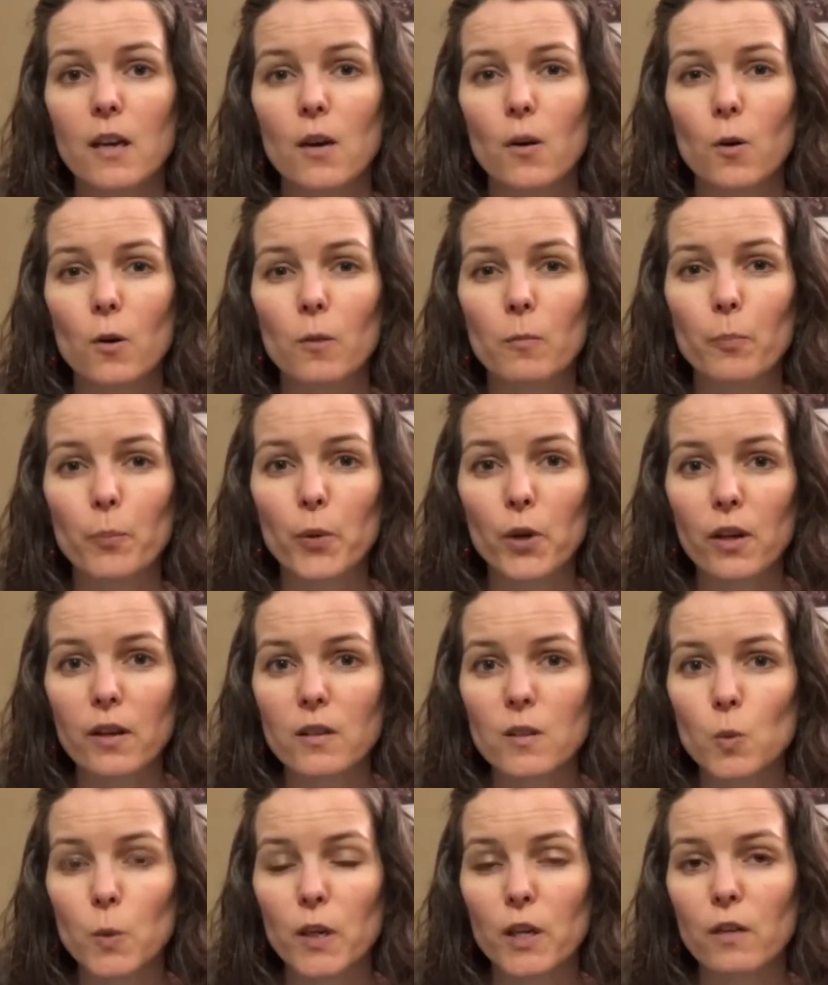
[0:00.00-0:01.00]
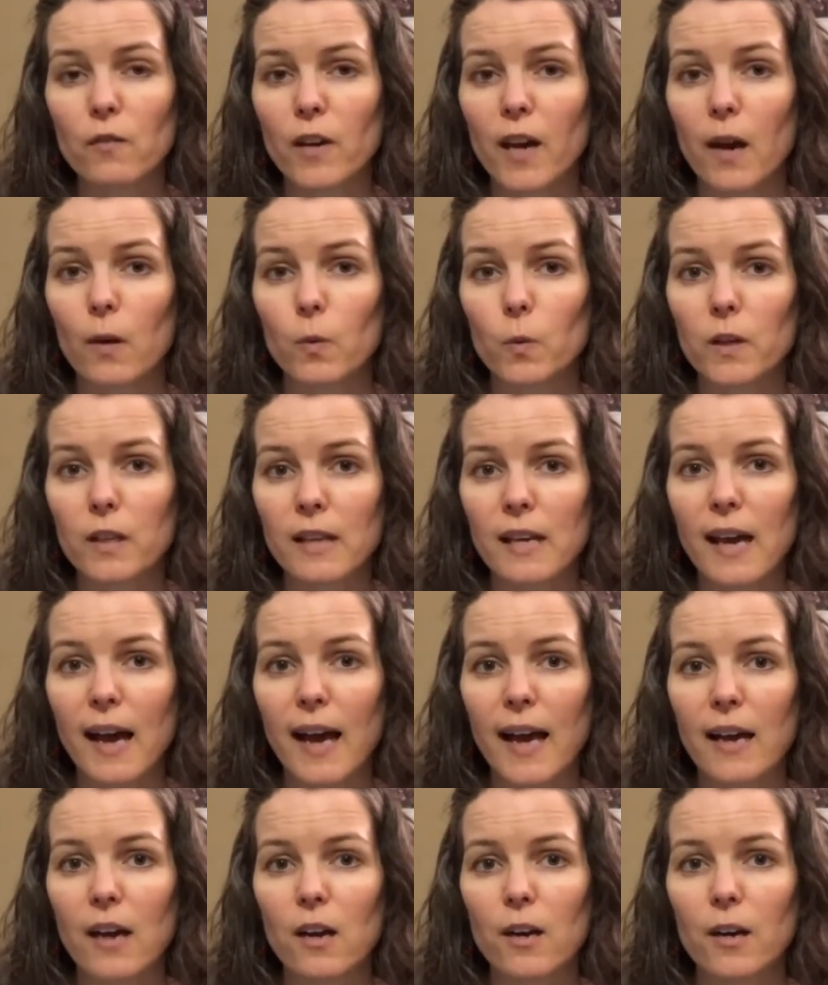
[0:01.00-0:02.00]
or books where you've got really
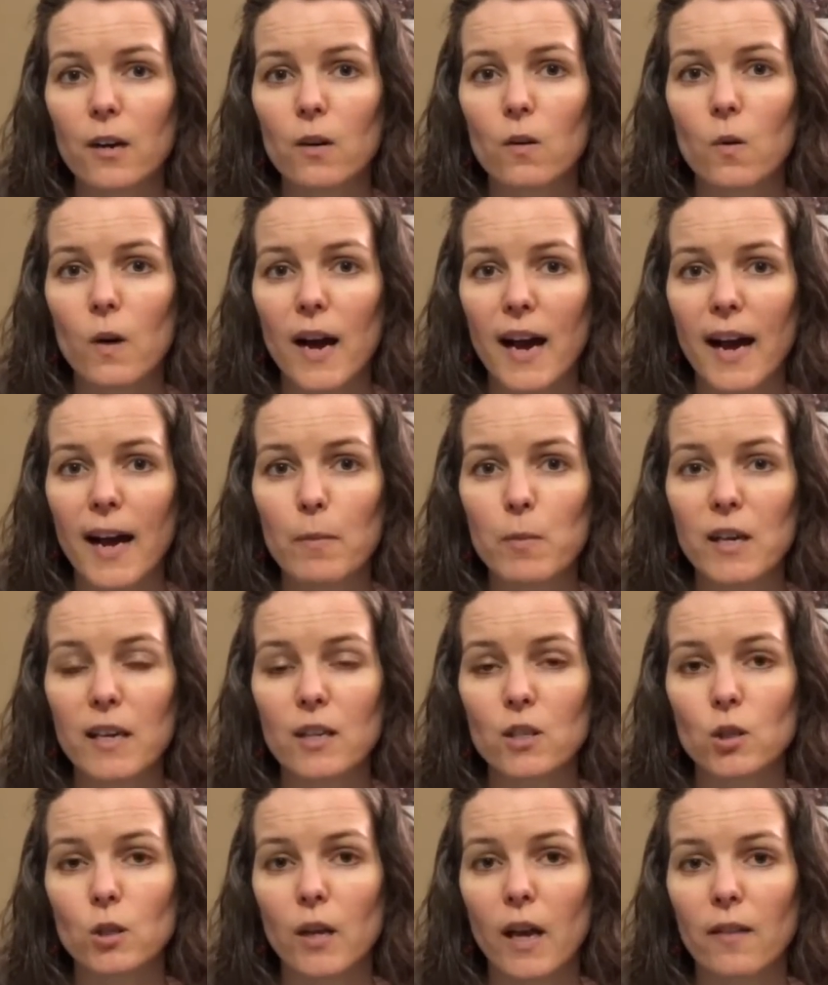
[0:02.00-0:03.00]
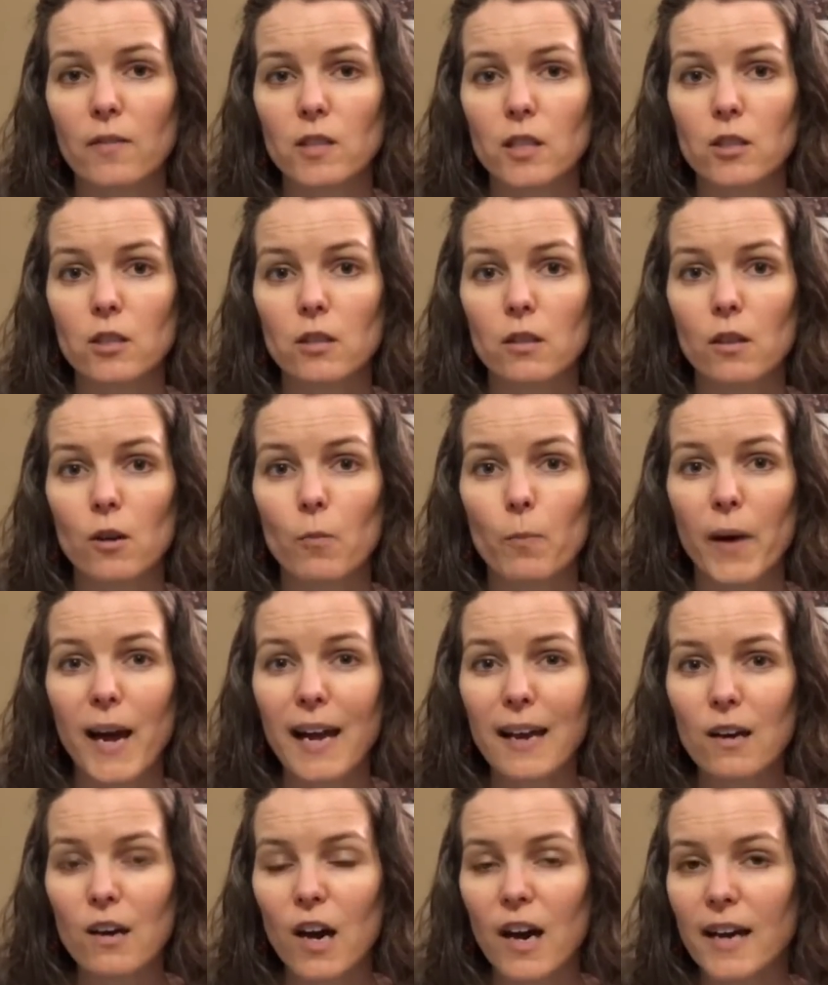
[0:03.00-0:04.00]
high ROI because you have such a low
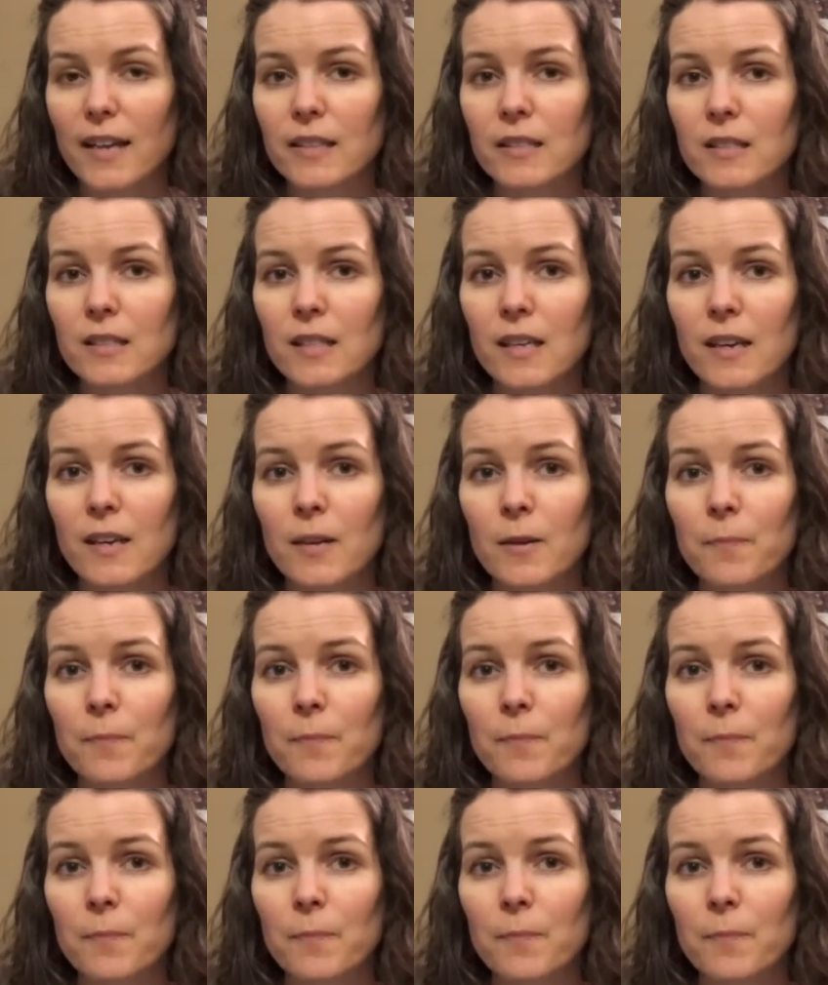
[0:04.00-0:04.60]
buy cost,